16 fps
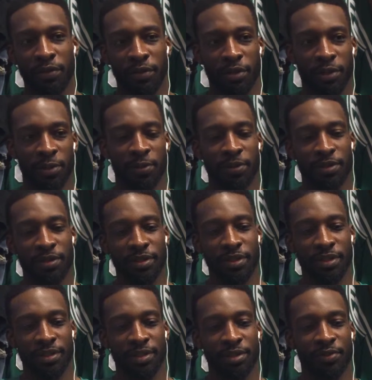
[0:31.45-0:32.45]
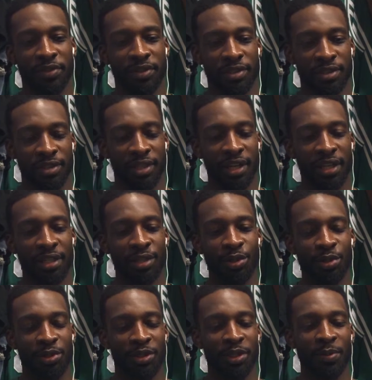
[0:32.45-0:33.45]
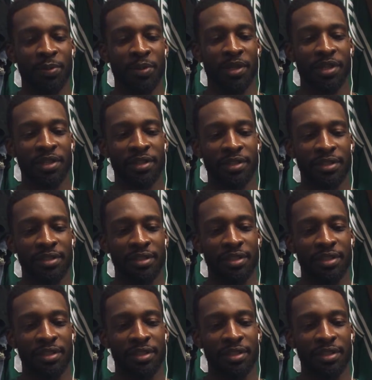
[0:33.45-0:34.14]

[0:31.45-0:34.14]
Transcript: Christmas. Just recently got those in the mail.